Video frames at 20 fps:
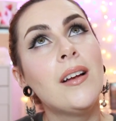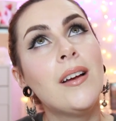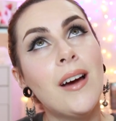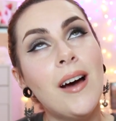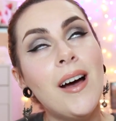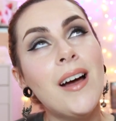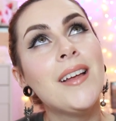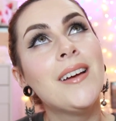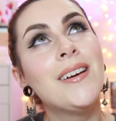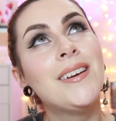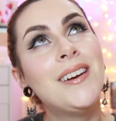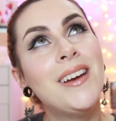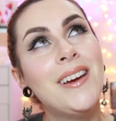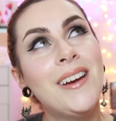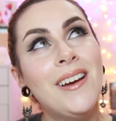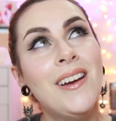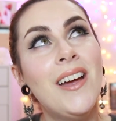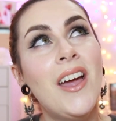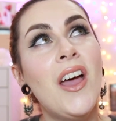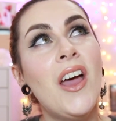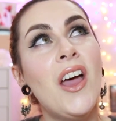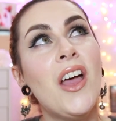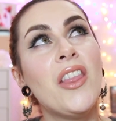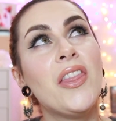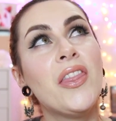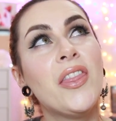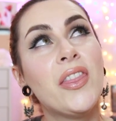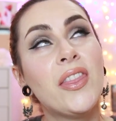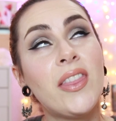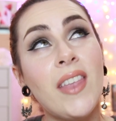God,
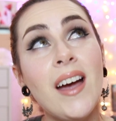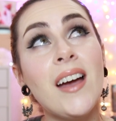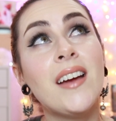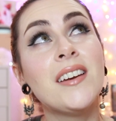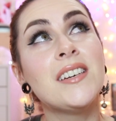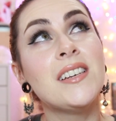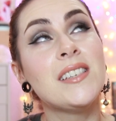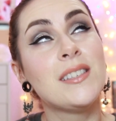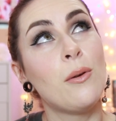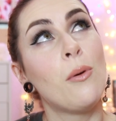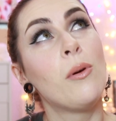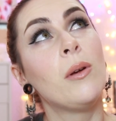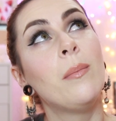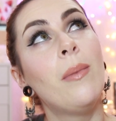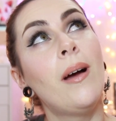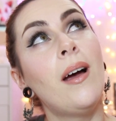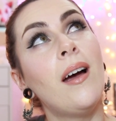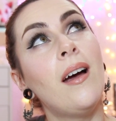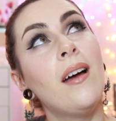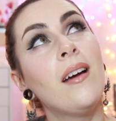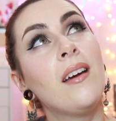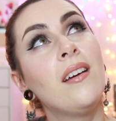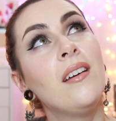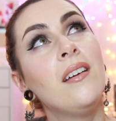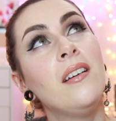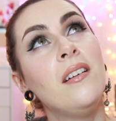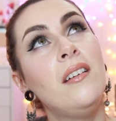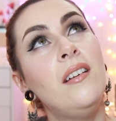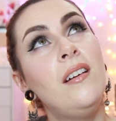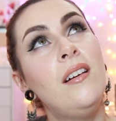that is going back
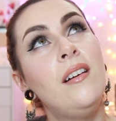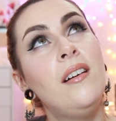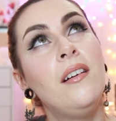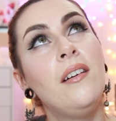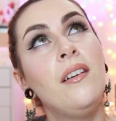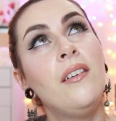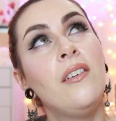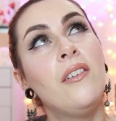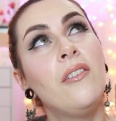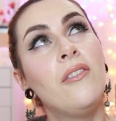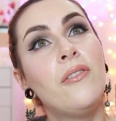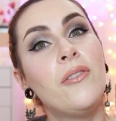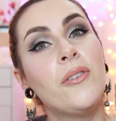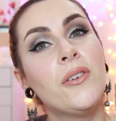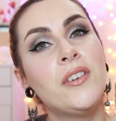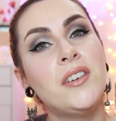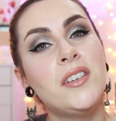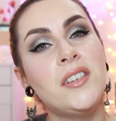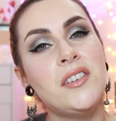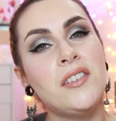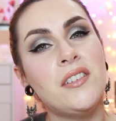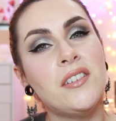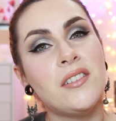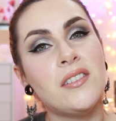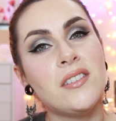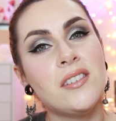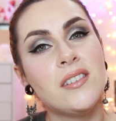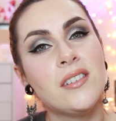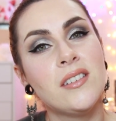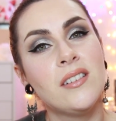fourteen
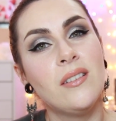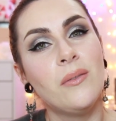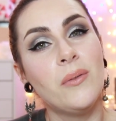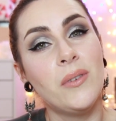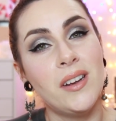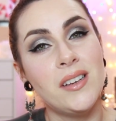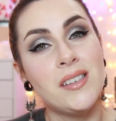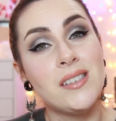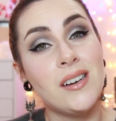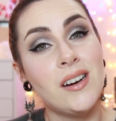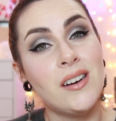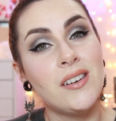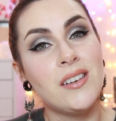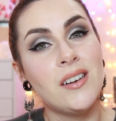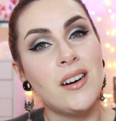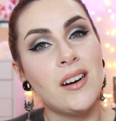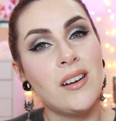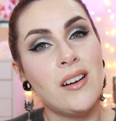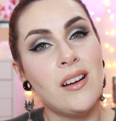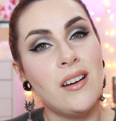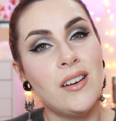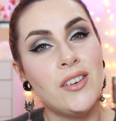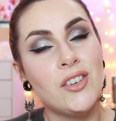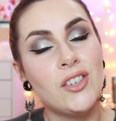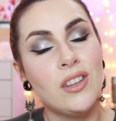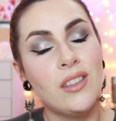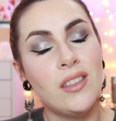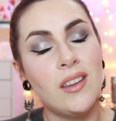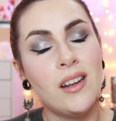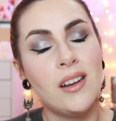years when I started art
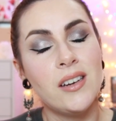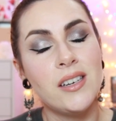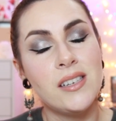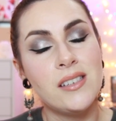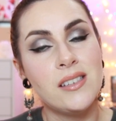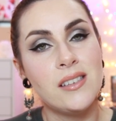college. That